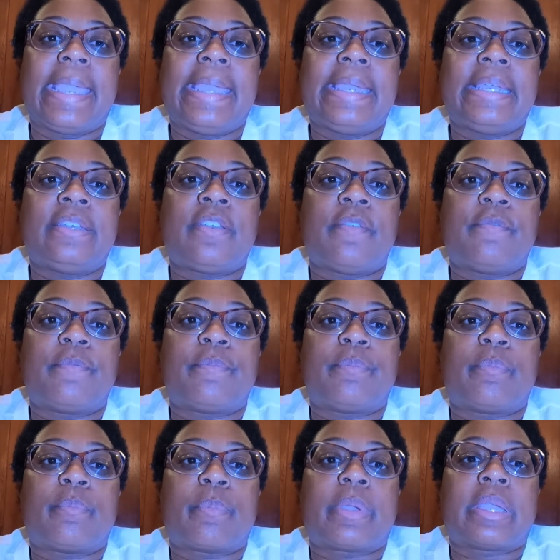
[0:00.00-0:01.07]
It
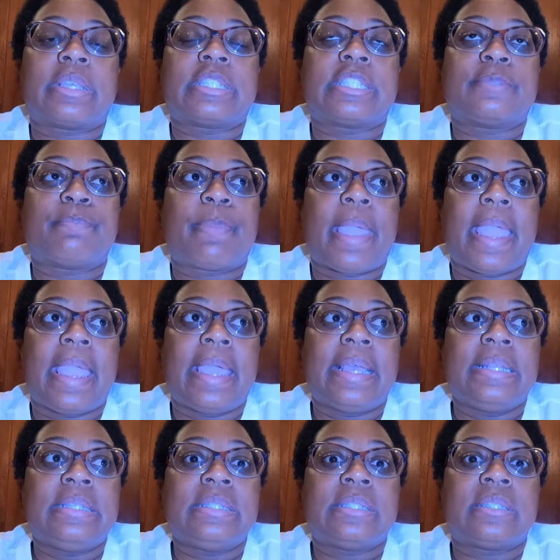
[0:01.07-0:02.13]

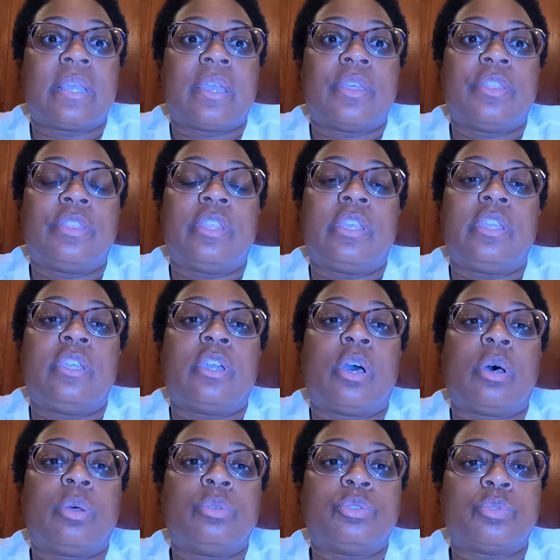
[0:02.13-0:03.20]
spans the
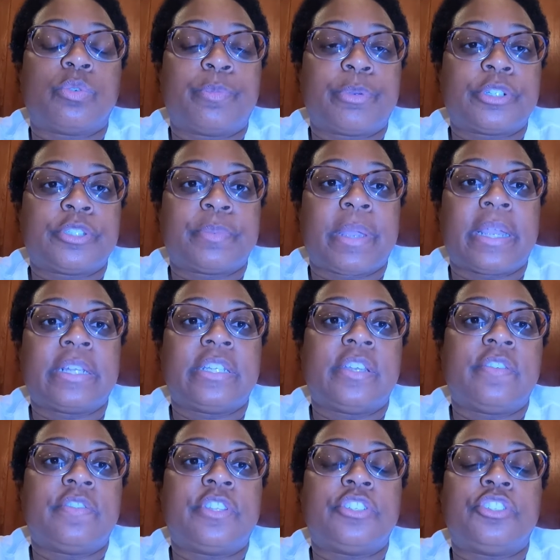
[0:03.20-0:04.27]
cultural
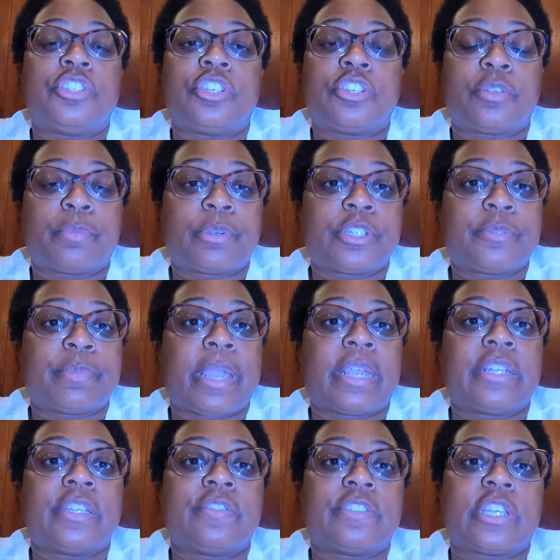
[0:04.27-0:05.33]
perspective, the gender
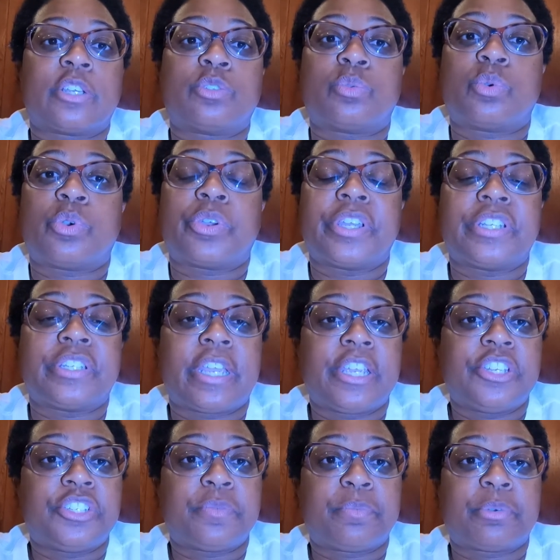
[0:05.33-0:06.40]
perspective, sexual
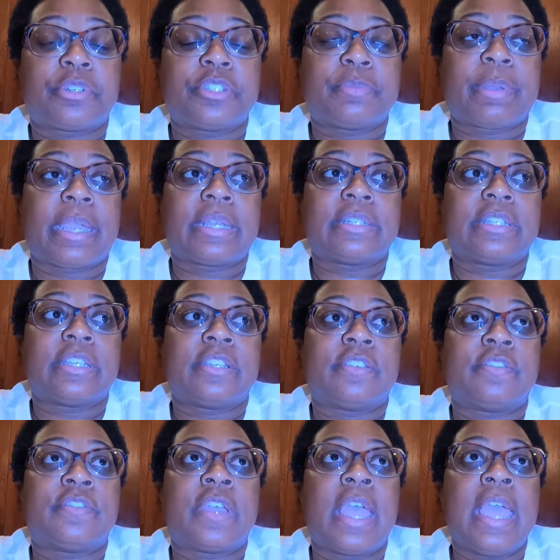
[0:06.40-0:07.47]
orientation
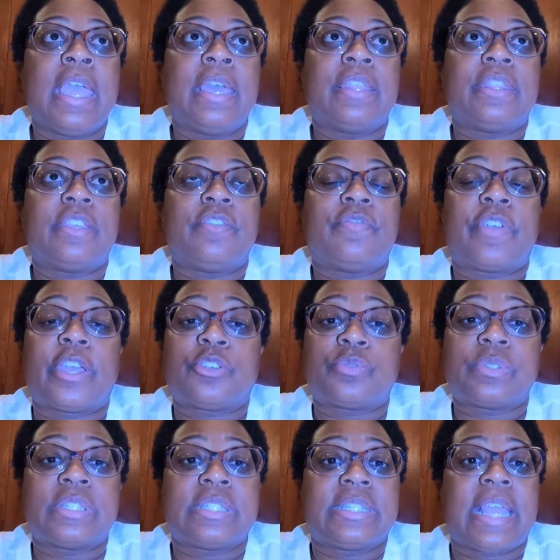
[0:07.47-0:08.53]
perspective, the
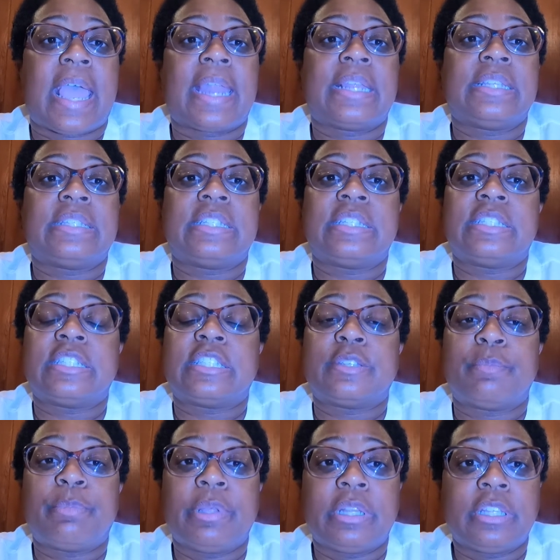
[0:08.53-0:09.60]
veteran status, the
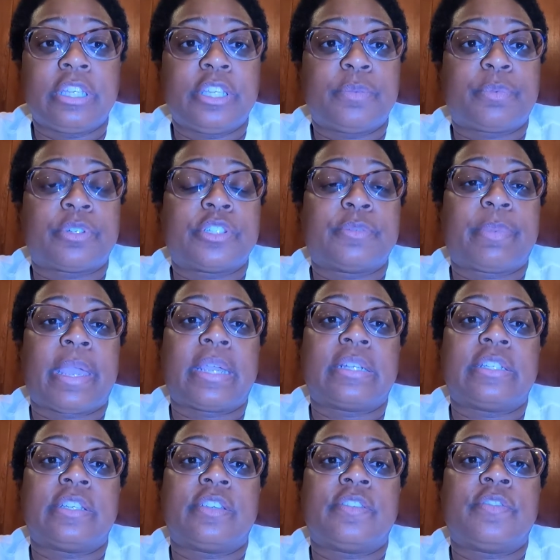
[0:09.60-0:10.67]
disability
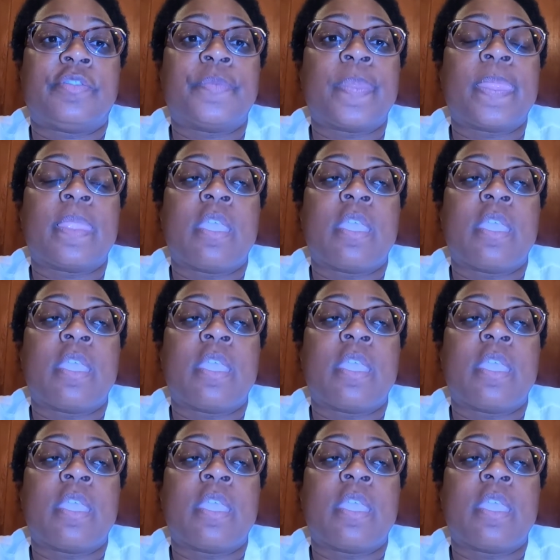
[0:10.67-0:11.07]
perspective.